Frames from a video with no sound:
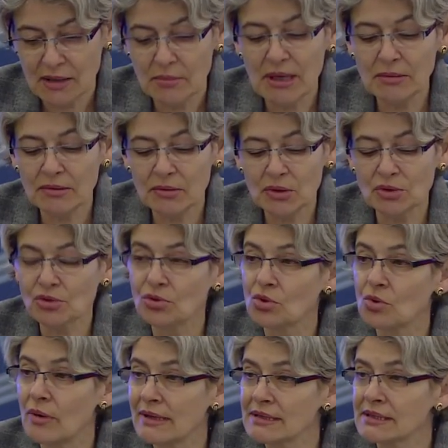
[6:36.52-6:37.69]
Maybe we could
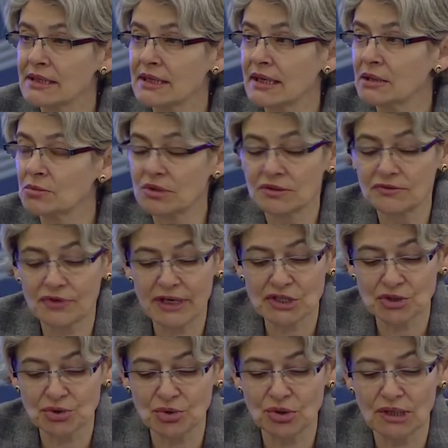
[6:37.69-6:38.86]
look once again with
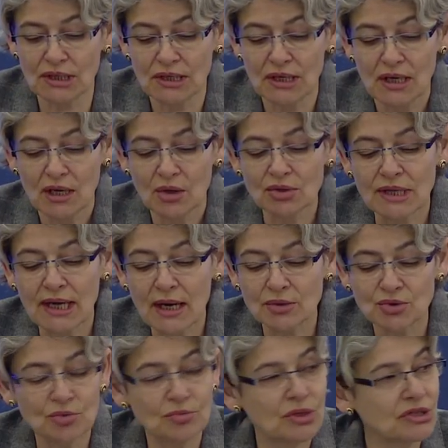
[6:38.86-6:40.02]
fresh look on how
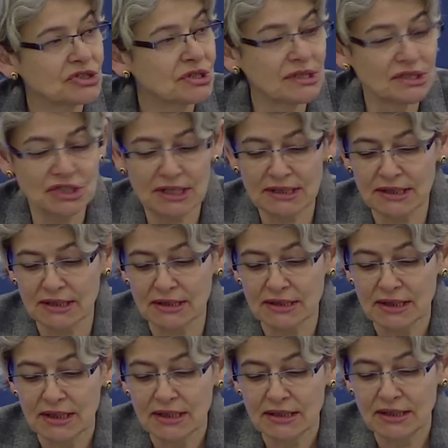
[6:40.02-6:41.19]
to bridge the gender
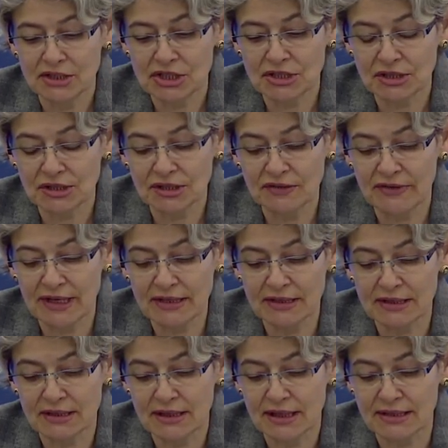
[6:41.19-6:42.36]
digital divide
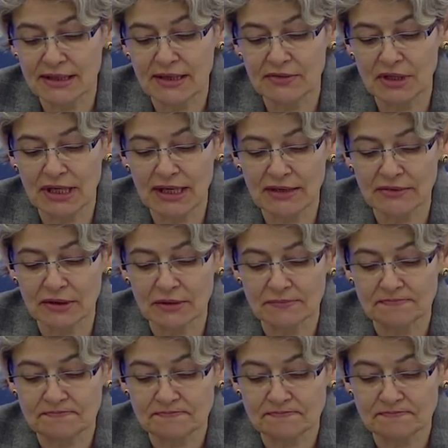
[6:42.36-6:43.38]
at every level.